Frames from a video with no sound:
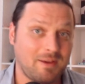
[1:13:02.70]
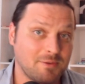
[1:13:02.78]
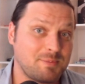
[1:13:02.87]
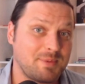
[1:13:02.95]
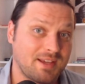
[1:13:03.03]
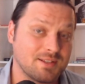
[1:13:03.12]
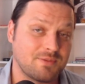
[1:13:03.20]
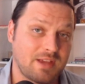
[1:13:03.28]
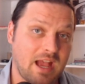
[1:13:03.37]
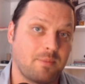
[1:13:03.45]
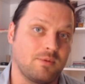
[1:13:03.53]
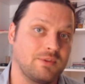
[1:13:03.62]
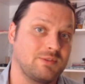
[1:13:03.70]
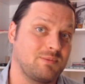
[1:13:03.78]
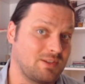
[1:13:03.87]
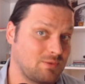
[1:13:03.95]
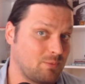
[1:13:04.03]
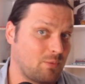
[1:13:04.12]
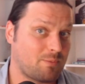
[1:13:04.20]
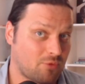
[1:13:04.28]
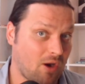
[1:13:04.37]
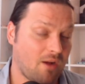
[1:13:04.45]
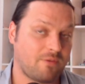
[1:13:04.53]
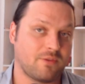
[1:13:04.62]
that was because of capitalism, because it was more
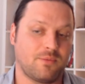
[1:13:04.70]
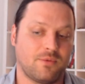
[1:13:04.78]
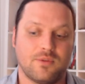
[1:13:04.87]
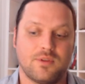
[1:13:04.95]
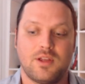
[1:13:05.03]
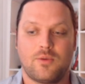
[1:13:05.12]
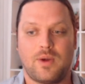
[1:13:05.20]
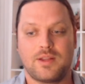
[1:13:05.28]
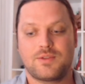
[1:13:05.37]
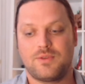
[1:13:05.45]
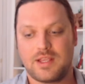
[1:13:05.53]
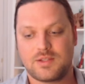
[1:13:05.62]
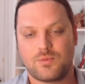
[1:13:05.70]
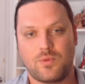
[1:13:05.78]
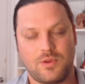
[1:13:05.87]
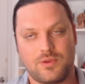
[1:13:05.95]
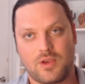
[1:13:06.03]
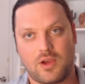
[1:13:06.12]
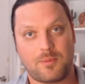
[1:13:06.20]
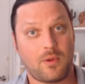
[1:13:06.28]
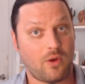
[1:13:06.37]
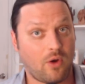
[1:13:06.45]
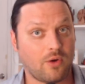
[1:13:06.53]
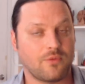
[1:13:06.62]
profitable, right? So that's where you talk
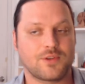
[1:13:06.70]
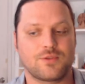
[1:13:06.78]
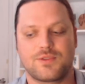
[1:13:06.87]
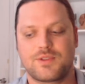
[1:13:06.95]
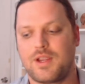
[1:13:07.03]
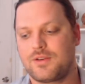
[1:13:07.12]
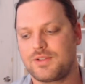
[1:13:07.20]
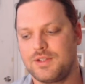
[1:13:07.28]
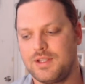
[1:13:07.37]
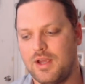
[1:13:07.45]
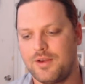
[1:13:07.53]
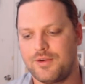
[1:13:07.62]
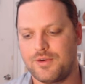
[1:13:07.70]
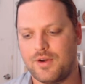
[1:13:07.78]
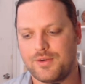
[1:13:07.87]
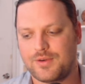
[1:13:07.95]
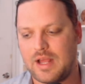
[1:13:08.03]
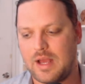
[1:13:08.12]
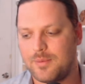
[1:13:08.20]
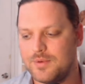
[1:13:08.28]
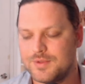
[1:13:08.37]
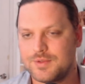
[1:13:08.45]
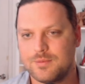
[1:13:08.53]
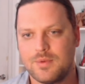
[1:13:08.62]
about artificial scarcity under
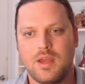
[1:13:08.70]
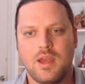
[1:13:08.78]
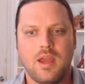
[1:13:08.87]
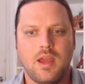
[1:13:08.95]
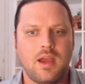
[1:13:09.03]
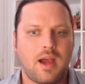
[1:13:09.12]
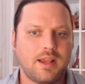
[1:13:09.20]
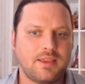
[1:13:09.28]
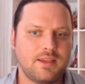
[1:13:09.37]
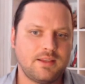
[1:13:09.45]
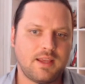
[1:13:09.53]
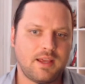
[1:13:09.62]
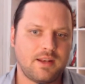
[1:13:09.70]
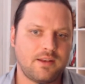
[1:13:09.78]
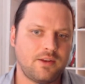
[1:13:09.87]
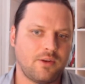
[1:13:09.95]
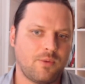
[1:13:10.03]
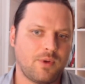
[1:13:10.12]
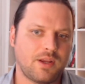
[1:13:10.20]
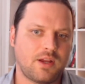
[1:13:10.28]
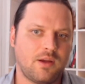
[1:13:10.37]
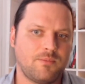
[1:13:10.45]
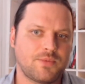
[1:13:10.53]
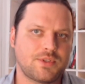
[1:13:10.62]
capitalism. I think that, when it
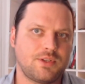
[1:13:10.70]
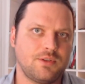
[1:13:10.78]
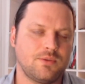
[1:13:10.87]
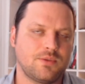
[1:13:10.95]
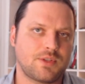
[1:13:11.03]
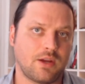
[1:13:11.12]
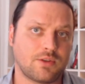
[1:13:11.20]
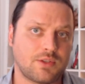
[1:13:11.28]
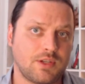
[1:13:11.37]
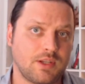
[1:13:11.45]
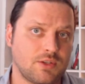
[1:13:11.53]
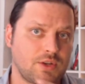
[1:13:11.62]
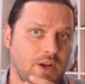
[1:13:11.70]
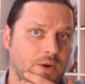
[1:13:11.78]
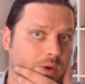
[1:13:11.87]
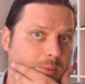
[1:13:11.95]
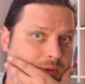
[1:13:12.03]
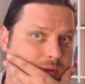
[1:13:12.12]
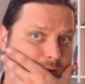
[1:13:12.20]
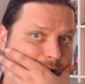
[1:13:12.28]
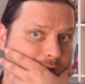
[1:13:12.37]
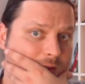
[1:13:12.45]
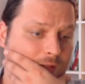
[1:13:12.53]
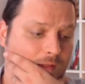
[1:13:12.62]
comes to scarcity in general, I mean,
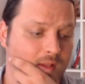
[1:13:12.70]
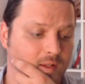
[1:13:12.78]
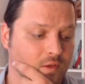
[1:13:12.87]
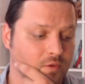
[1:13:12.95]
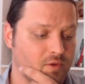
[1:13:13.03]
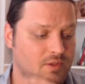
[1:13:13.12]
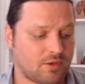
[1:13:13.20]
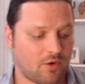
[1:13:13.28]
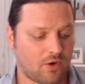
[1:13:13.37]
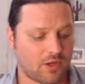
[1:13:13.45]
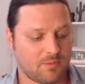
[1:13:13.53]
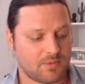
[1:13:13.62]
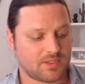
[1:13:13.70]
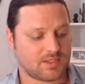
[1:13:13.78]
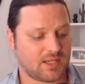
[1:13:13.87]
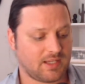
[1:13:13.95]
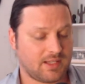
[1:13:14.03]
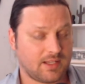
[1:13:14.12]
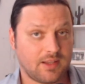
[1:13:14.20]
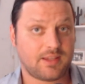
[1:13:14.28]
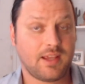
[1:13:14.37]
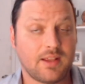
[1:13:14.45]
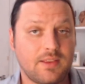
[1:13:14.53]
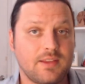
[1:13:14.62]
I think that there is an argument to say that,
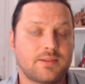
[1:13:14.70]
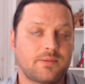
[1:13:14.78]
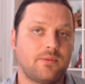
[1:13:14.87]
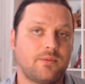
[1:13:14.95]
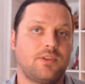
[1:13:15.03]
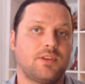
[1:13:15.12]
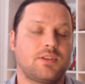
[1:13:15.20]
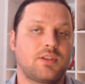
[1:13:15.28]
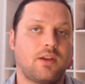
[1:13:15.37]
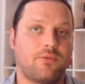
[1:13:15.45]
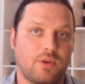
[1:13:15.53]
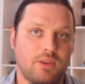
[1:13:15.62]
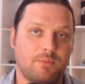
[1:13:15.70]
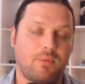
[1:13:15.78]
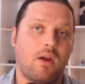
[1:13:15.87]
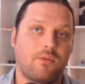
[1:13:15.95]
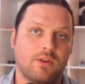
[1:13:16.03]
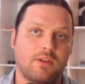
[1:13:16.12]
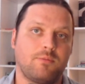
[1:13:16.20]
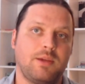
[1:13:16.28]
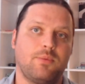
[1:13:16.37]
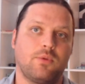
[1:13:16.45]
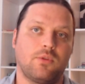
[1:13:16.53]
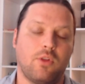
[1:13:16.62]
like, yeah, the suffering, the poverty of
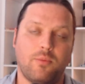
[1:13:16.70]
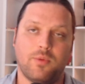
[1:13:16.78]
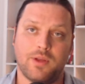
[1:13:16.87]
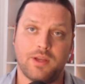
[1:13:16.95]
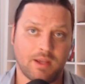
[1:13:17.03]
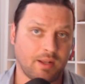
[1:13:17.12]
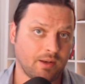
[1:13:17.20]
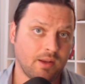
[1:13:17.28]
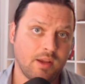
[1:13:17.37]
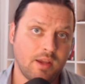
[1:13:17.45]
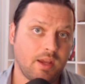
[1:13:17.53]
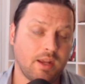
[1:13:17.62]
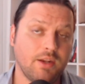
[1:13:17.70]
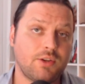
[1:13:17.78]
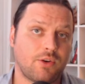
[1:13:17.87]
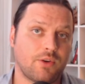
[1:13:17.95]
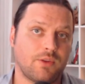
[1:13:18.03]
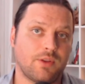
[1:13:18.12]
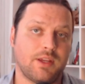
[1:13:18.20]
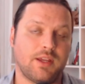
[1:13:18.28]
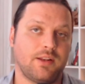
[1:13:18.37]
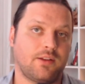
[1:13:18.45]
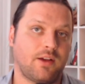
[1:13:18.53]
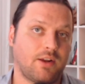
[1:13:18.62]
people globally and
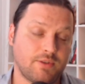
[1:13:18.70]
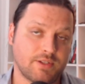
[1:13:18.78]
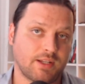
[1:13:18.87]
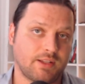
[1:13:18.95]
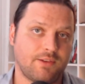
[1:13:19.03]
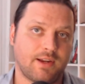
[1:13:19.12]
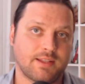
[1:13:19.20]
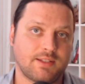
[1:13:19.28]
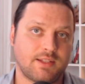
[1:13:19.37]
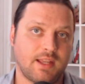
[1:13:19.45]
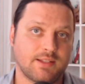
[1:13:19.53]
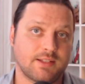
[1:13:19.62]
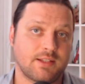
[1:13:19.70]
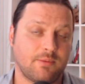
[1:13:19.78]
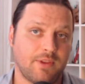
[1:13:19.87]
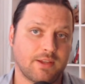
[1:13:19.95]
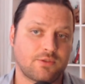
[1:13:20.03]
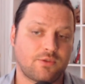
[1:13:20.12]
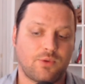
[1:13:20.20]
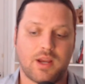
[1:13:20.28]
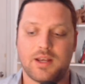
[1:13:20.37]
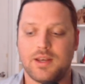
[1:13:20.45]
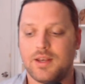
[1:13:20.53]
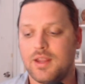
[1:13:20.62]
internally in countries like the United States is something that's
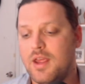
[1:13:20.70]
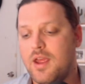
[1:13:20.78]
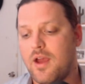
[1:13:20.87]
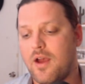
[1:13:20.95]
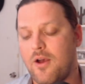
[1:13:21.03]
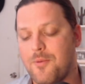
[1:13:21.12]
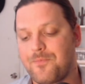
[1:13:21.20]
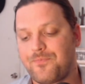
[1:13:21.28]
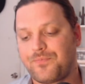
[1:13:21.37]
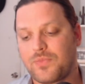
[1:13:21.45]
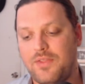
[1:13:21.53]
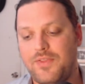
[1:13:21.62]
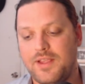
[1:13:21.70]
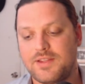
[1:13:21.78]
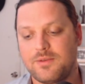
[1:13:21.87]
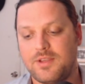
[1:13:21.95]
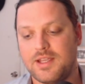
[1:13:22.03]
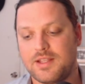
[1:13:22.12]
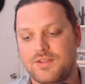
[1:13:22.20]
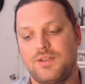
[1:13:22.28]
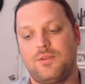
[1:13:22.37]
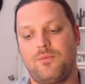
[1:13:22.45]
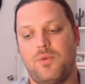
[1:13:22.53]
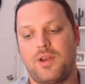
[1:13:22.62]
created. I think to get
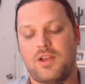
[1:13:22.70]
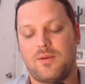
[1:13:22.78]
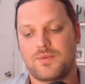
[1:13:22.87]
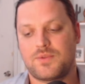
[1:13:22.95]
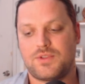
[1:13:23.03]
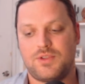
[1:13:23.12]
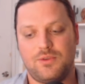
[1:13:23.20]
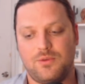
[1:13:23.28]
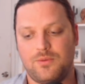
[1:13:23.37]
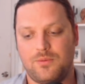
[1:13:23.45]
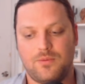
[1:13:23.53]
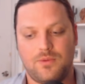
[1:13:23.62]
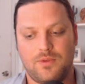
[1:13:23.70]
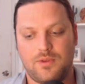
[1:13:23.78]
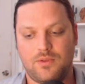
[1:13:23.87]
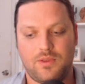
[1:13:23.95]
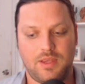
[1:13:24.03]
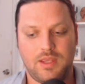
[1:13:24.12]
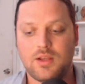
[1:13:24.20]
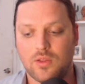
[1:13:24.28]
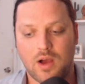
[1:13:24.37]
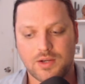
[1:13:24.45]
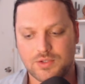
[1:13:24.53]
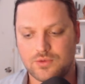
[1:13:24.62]
to when it comes to the
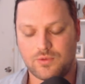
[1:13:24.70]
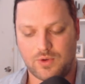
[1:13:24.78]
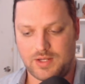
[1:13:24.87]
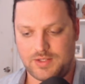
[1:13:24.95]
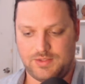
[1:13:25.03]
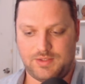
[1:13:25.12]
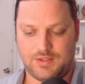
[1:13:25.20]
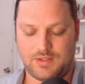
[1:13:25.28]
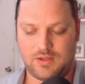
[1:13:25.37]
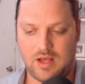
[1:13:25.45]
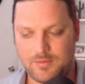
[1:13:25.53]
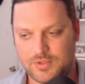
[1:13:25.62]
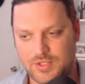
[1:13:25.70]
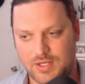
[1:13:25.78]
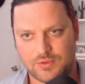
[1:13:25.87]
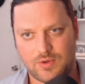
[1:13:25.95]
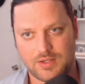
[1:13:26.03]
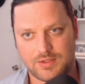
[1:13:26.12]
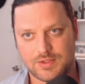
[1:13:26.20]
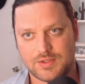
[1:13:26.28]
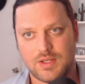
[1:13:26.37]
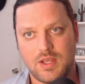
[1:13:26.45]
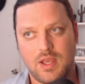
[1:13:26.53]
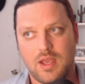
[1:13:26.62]
ecological crisis and climate change
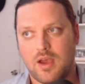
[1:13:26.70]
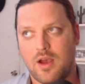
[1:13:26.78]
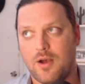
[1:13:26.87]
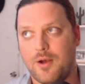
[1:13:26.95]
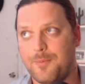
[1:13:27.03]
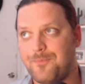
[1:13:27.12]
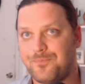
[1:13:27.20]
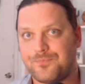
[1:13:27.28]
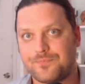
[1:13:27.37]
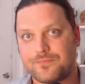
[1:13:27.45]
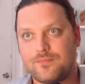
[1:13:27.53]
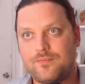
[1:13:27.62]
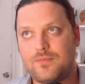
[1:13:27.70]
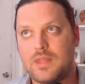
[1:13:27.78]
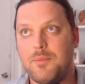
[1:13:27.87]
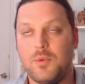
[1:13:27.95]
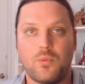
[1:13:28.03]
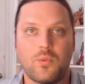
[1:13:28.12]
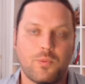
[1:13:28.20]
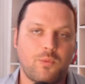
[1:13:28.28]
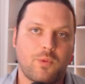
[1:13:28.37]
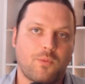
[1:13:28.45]
crisis, um, I mean,